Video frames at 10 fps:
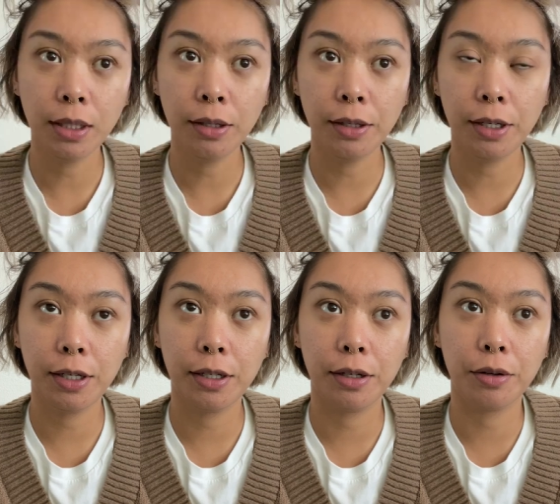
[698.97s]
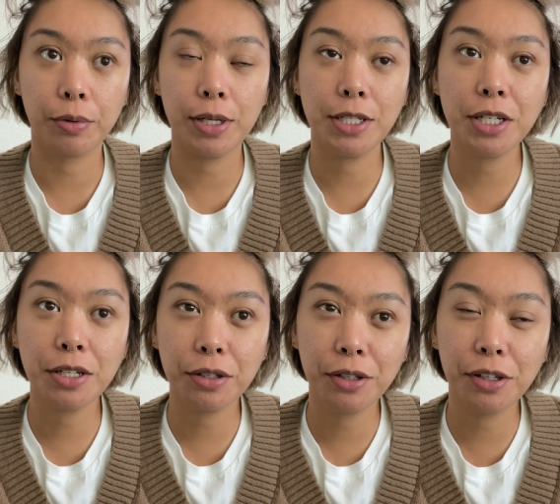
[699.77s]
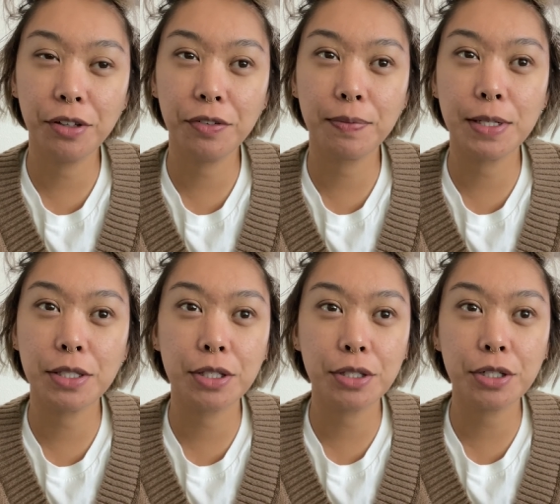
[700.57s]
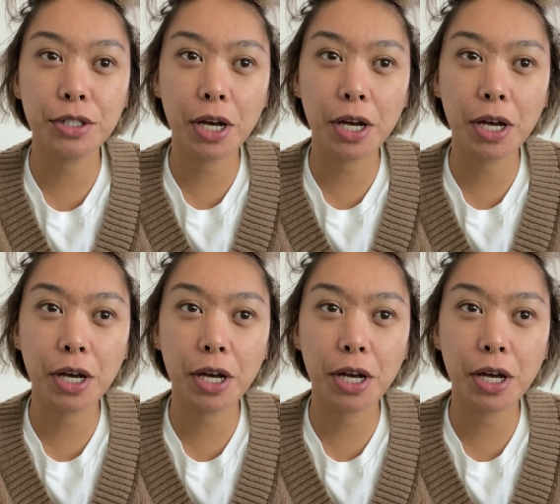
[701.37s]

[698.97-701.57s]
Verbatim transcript: and then we didn't leave my sister's